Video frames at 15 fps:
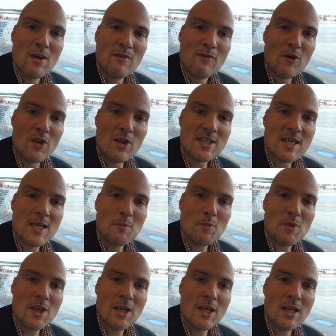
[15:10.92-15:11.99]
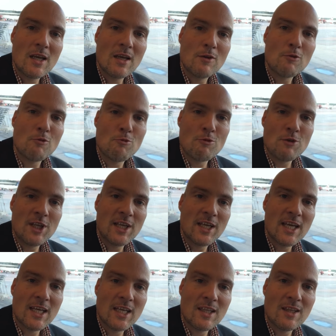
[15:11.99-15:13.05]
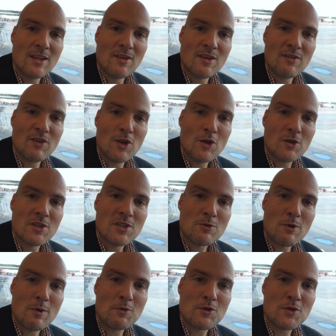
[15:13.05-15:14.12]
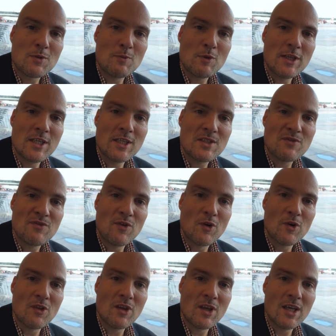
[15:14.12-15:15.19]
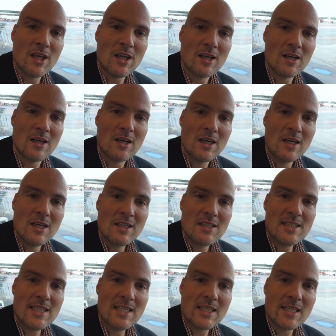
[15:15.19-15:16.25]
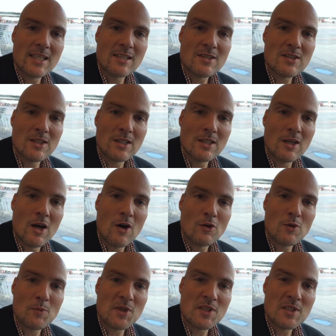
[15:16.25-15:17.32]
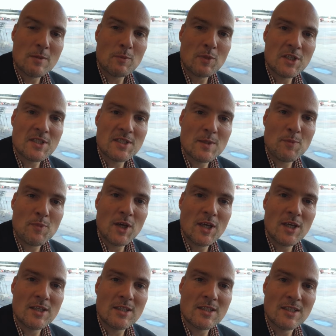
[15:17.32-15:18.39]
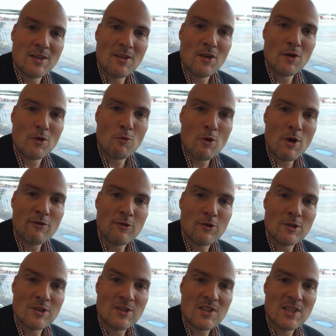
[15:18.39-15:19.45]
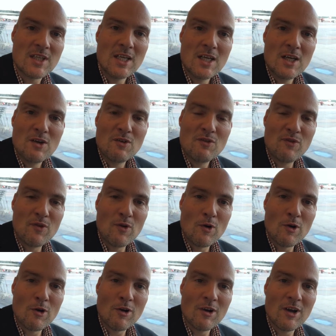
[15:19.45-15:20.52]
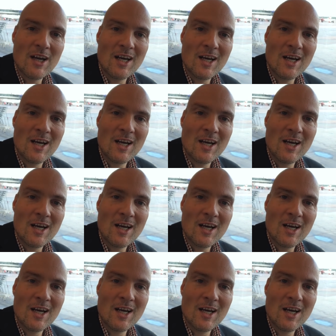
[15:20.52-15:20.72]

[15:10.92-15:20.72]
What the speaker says: For the time being, read again the video description please for the details on how to participate in the raffles for